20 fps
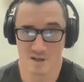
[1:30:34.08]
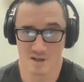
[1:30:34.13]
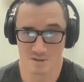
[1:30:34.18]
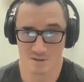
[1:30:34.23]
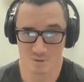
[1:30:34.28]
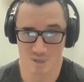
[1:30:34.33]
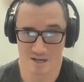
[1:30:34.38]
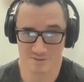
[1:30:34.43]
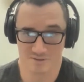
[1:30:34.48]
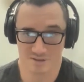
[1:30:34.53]

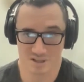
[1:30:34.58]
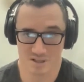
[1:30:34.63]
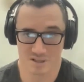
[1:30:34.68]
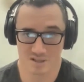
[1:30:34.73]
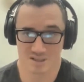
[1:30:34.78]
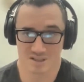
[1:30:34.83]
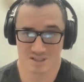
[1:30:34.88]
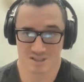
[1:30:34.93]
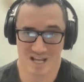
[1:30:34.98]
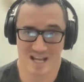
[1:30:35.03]
You have
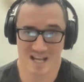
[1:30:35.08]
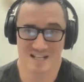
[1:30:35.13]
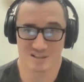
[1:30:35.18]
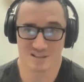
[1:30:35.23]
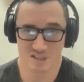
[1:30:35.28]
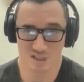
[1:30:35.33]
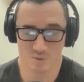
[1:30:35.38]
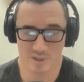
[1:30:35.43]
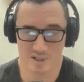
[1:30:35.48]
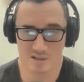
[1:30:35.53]
to tend
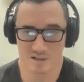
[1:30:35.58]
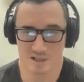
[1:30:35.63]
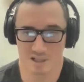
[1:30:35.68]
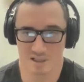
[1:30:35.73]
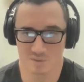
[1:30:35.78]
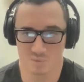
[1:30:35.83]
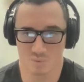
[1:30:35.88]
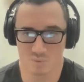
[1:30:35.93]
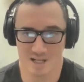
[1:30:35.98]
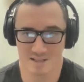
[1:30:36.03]
to it.
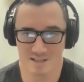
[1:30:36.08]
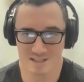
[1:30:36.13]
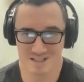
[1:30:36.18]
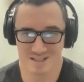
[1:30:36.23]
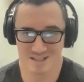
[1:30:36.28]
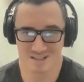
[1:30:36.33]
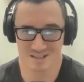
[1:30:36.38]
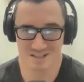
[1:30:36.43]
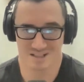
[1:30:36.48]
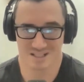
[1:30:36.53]
Otherwise, it's
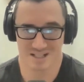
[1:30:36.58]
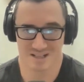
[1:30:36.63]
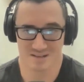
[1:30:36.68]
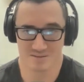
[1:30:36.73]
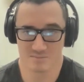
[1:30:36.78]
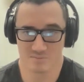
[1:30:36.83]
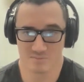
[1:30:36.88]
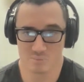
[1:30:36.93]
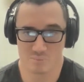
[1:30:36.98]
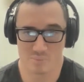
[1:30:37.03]
going to get
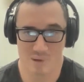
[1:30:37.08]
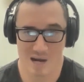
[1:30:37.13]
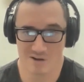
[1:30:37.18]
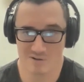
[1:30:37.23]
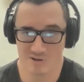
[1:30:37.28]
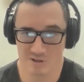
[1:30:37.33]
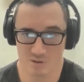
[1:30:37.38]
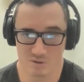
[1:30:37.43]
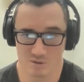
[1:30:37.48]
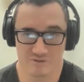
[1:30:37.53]

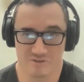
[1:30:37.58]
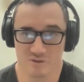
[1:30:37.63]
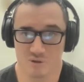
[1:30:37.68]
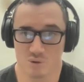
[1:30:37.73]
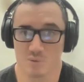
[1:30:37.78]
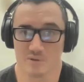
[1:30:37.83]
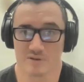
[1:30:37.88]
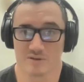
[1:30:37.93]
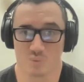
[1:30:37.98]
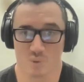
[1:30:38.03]
barren or full
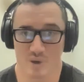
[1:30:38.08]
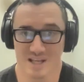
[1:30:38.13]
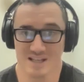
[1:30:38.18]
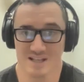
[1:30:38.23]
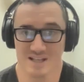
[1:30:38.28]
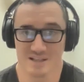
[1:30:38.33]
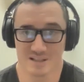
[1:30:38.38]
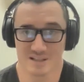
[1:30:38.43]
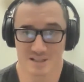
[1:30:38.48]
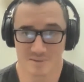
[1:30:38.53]
with
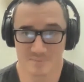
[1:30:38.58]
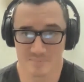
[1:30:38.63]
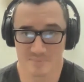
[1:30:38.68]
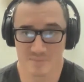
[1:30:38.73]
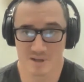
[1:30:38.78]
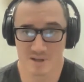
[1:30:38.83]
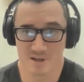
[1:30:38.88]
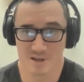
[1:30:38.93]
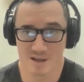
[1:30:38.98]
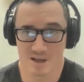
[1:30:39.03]
weeds.
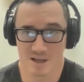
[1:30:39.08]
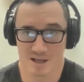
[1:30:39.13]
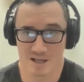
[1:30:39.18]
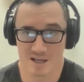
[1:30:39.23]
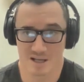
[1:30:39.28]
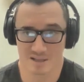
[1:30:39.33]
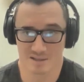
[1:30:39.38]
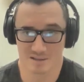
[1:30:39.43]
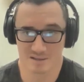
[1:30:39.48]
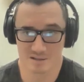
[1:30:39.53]

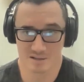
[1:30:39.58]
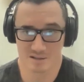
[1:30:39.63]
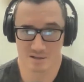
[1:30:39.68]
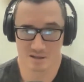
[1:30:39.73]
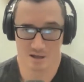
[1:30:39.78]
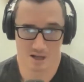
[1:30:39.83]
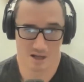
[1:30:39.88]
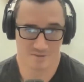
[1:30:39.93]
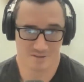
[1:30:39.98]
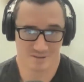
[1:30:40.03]
And
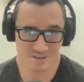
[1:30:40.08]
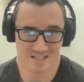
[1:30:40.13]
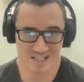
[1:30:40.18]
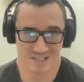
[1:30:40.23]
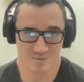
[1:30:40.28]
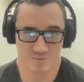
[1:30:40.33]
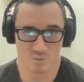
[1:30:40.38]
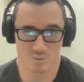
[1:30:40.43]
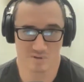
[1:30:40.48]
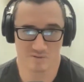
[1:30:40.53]
I think
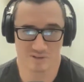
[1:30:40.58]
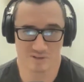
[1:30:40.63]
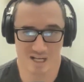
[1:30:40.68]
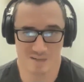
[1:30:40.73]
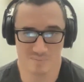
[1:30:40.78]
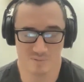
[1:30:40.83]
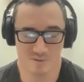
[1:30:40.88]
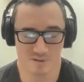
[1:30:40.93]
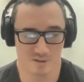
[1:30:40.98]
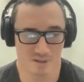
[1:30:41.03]
that's what we've
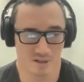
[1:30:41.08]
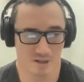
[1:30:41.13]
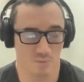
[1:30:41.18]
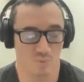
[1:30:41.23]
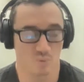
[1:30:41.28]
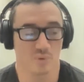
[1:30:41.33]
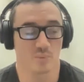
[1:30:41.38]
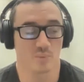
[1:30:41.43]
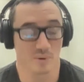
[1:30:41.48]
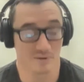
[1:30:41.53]

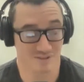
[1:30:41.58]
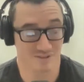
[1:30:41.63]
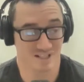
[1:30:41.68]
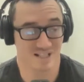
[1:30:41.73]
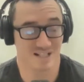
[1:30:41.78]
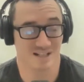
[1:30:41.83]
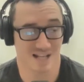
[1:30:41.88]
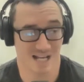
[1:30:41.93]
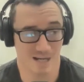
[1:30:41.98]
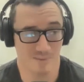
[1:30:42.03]

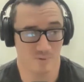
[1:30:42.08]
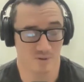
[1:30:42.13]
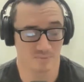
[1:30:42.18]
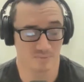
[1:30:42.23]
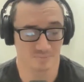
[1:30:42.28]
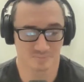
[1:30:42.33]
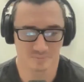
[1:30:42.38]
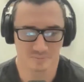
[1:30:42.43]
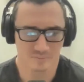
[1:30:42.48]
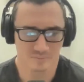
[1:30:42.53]
seen
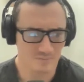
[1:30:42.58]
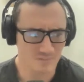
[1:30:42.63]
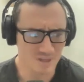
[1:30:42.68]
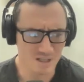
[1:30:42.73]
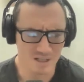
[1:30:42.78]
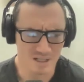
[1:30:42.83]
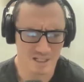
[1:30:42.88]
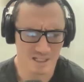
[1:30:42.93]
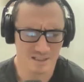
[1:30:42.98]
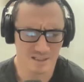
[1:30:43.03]
happen
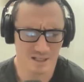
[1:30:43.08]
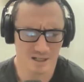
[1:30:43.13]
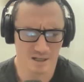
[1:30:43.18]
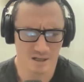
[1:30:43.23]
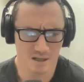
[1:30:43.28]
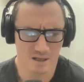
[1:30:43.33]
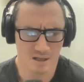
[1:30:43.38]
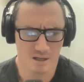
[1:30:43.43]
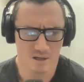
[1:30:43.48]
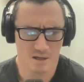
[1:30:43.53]
in that
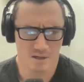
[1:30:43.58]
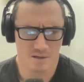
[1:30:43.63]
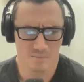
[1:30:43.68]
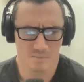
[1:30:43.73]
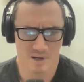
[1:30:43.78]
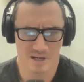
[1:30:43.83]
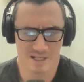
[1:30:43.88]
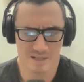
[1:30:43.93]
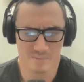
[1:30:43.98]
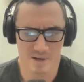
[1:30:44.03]

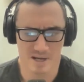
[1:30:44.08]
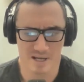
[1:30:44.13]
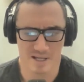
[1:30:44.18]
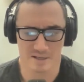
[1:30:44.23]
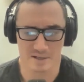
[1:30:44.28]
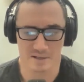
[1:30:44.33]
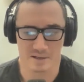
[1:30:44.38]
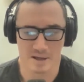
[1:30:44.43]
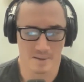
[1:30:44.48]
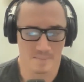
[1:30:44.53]
many
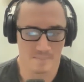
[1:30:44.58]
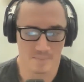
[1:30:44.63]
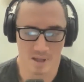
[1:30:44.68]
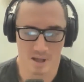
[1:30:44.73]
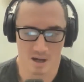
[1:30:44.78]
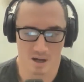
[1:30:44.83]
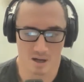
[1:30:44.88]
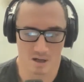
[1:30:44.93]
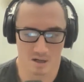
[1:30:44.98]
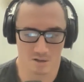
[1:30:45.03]
men
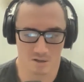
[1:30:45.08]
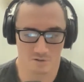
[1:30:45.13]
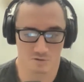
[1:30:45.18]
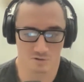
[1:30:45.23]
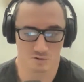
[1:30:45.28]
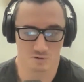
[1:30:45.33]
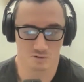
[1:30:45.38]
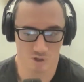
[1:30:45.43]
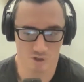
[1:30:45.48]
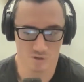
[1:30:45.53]
are
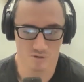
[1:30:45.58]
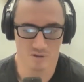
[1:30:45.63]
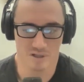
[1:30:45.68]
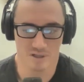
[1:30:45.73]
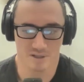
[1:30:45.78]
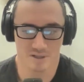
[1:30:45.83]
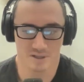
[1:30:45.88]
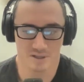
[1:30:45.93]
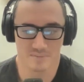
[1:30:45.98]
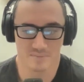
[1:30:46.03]

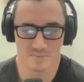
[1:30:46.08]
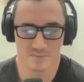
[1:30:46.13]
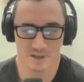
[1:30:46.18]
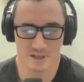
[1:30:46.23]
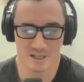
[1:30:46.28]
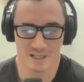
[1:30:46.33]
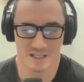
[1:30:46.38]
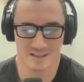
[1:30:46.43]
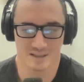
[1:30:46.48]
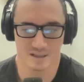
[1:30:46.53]
rootless,
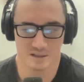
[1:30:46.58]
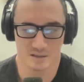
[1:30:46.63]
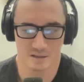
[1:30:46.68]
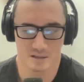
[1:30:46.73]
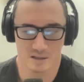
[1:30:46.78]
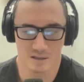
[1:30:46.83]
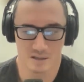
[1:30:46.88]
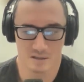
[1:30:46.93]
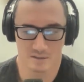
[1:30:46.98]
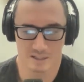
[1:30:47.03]
in that
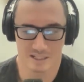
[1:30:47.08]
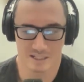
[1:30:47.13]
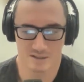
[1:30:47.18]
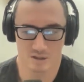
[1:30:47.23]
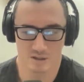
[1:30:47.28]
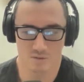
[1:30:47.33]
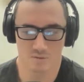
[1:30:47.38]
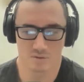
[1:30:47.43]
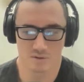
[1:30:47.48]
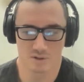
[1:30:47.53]
they
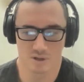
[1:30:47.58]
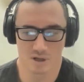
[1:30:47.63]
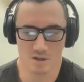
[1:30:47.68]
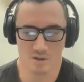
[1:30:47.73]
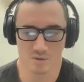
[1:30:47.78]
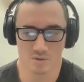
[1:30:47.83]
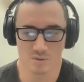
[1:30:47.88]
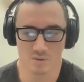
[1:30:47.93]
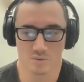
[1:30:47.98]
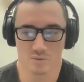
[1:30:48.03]
don't
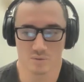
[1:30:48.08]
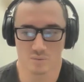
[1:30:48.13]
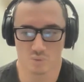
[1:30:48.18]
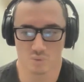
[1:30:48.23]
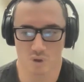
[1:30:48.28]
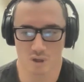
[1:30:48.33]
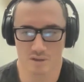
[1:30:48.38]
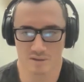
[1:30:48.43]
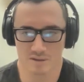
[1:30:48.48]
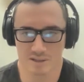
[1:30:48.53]
know
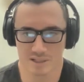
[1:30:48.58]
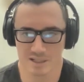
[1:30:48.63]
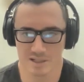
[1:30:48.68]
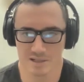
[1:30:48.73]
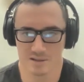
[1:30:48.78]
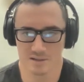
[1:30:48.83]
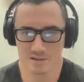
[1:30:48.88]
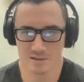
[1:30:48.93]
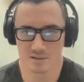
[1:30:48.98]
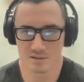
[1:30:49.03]
what
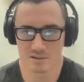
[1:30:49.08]
the